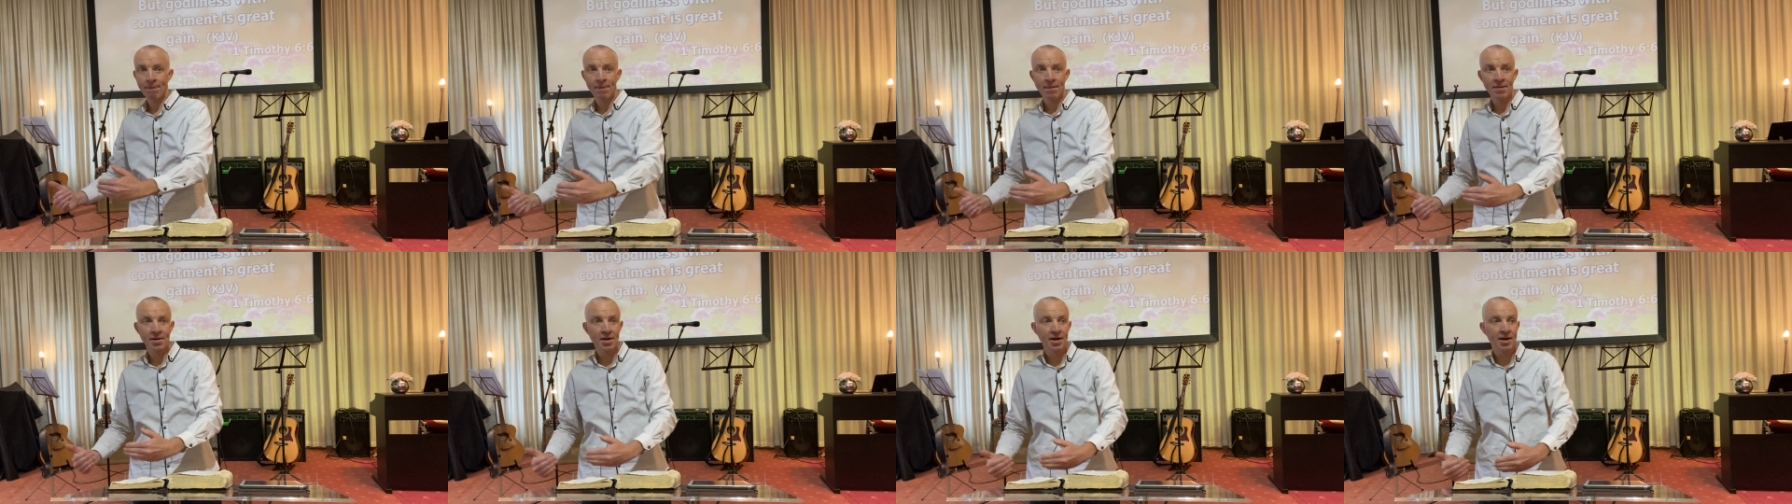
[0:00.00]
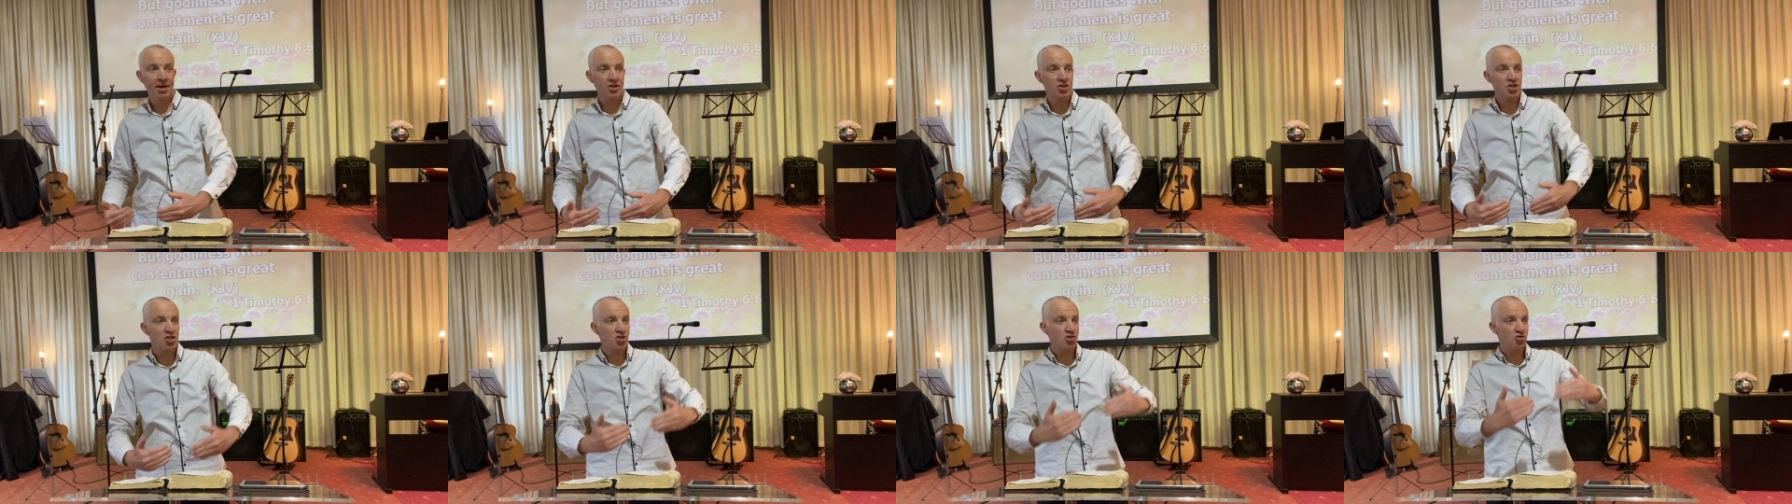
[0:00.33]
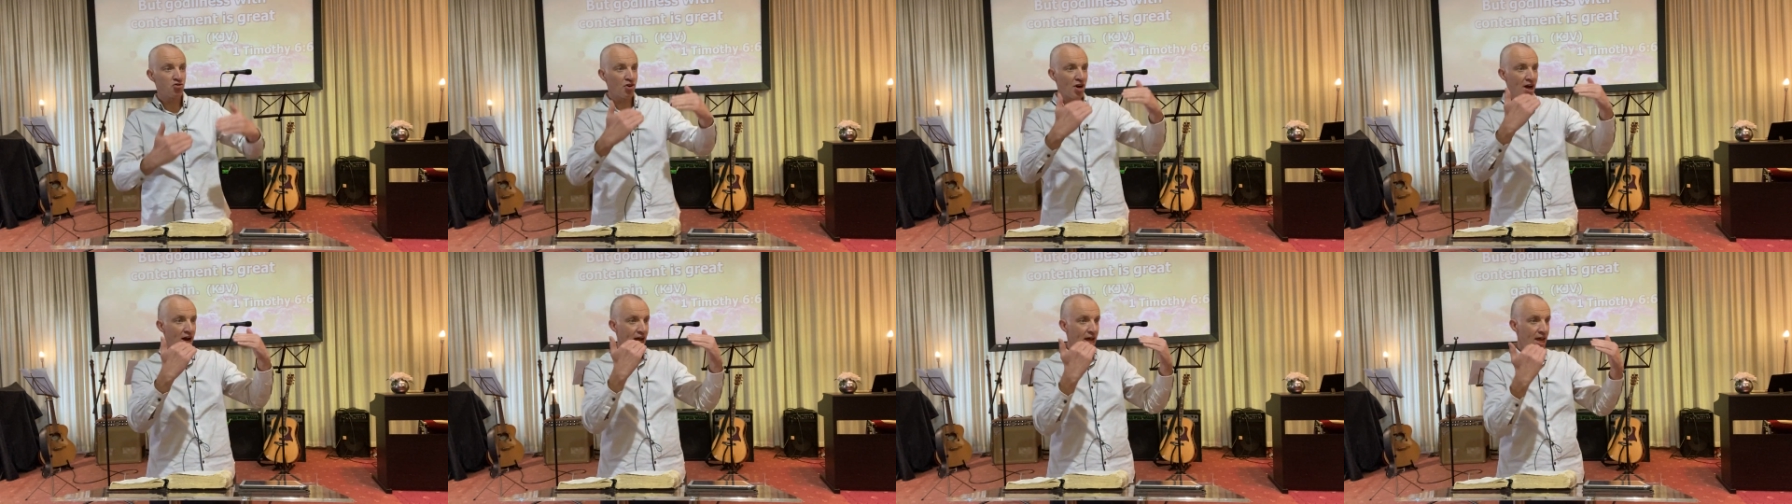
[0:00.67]
You need to
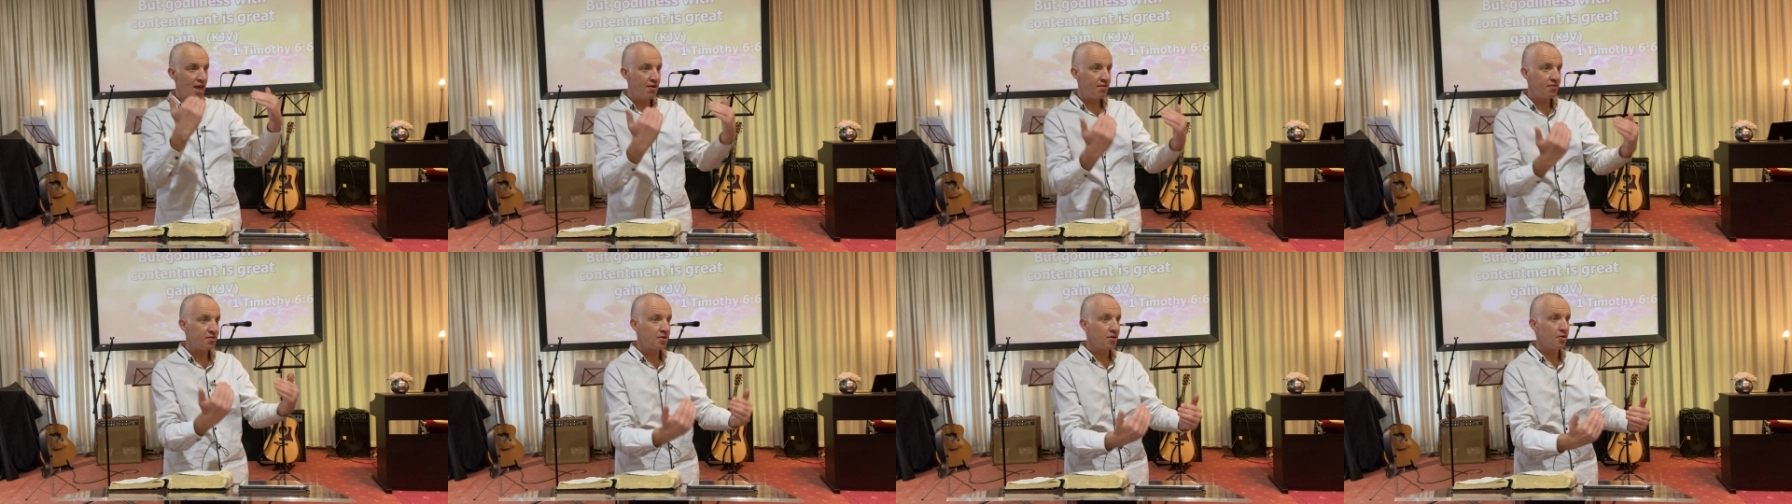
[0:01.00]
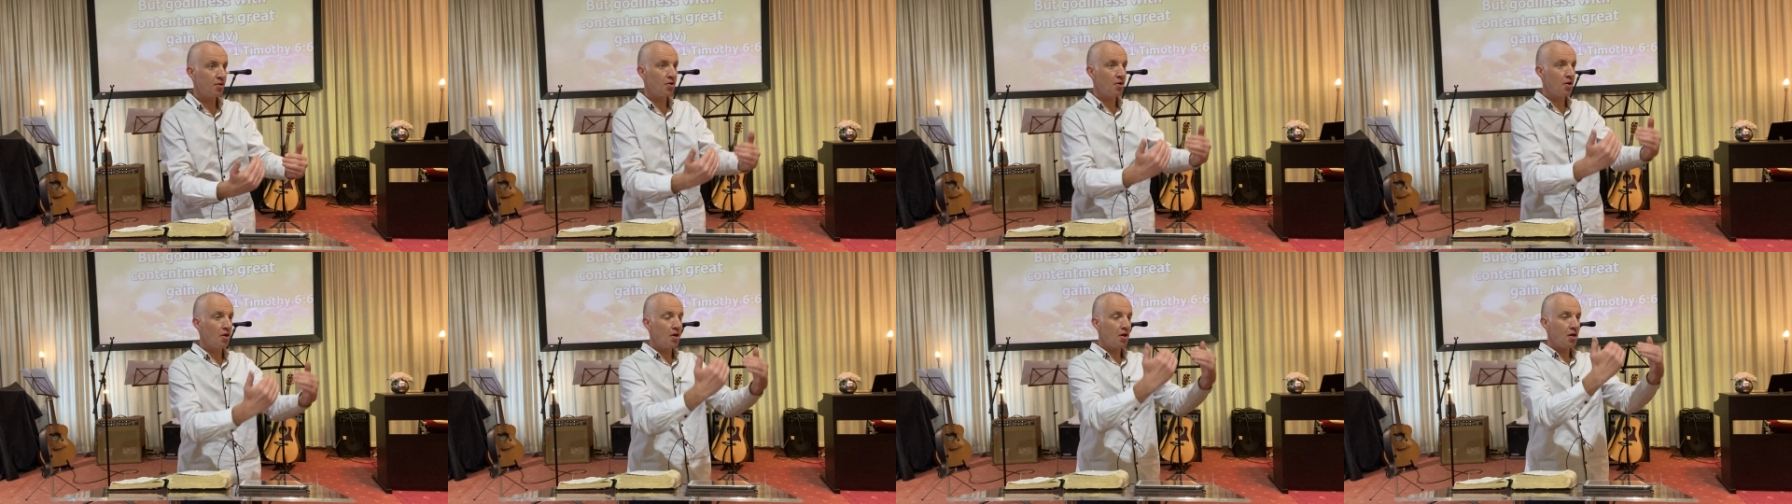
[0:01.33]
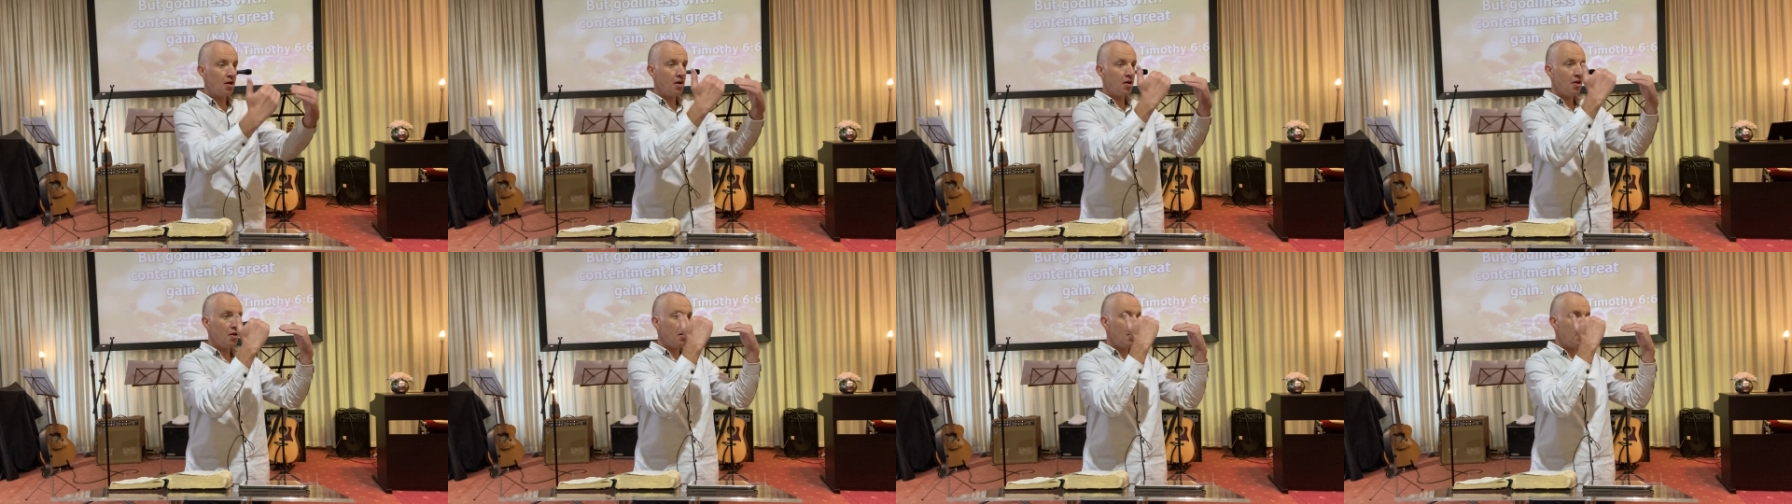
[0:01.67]
strive to
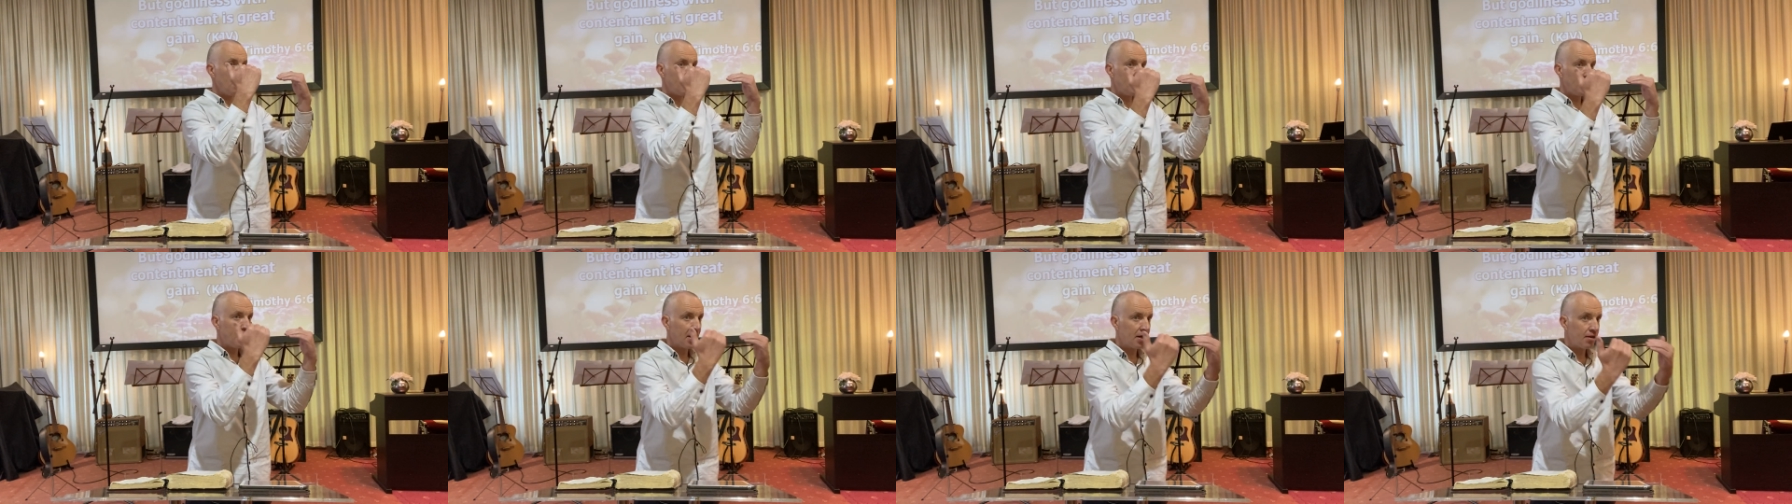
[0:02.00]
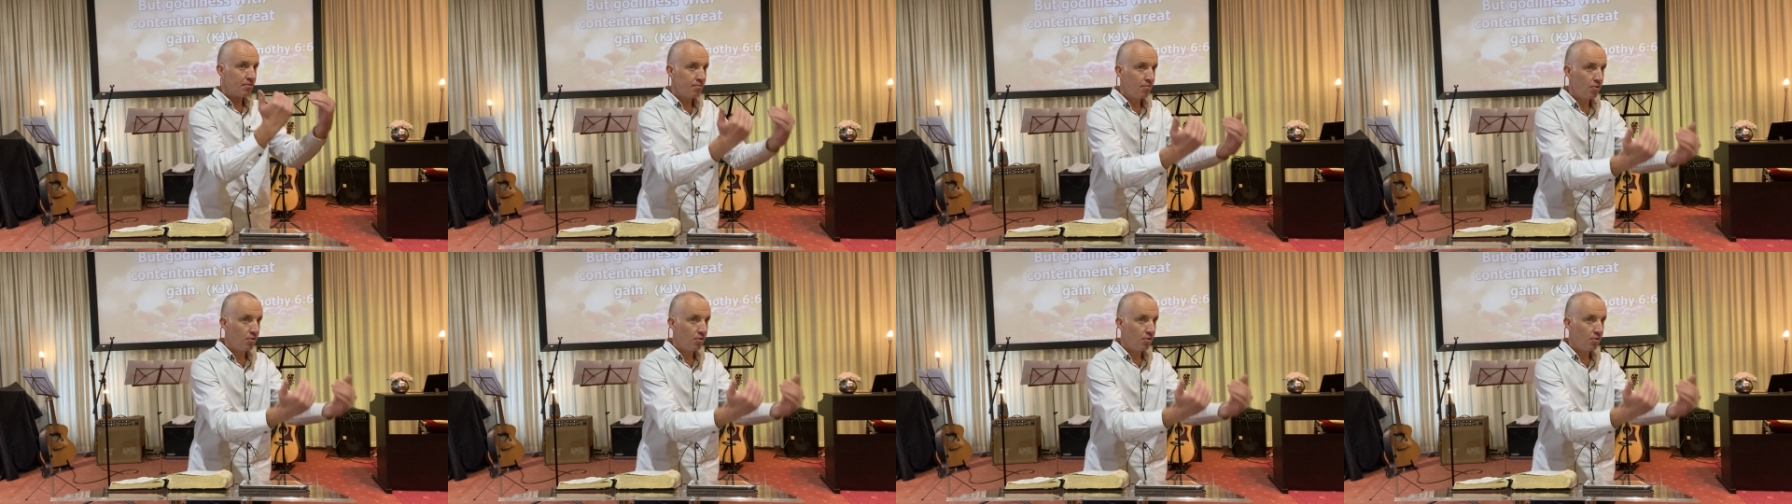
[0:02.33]
get